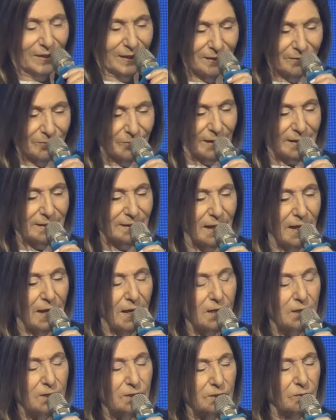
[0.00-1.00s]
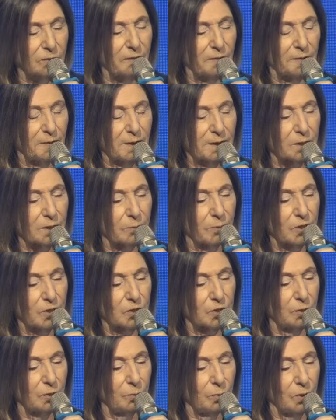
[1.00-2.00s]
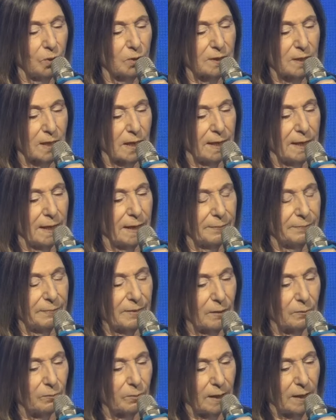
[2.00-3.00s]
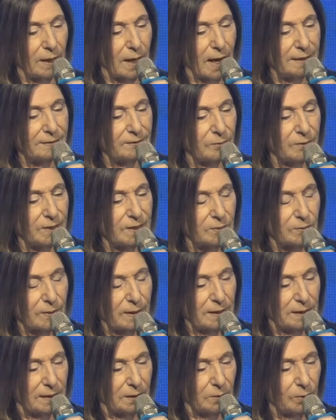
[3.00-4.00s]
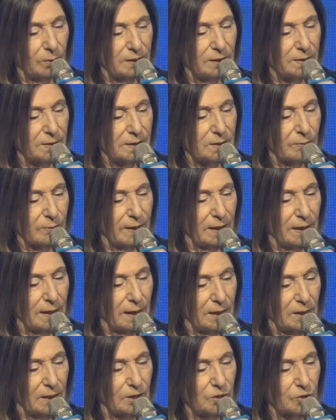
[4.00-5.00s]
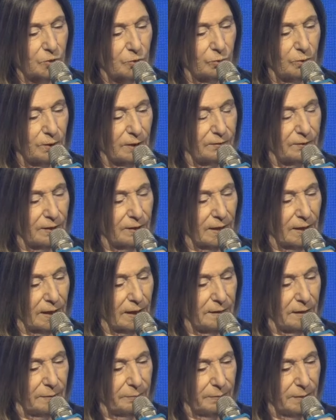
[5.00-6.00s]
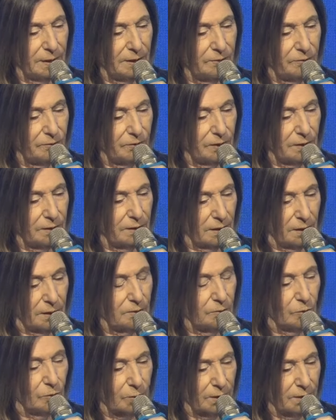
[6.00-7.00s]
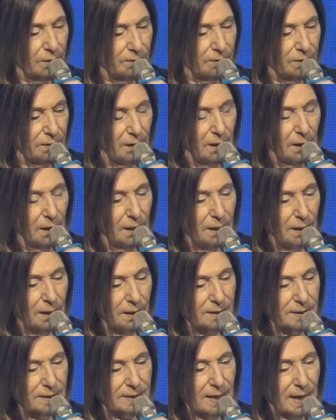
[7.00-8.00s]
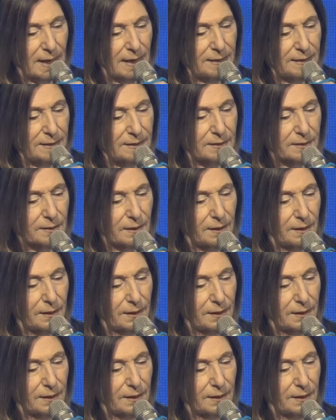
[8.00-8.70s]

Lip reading: great. So the first question was whether Israel should attack the nuclear sites.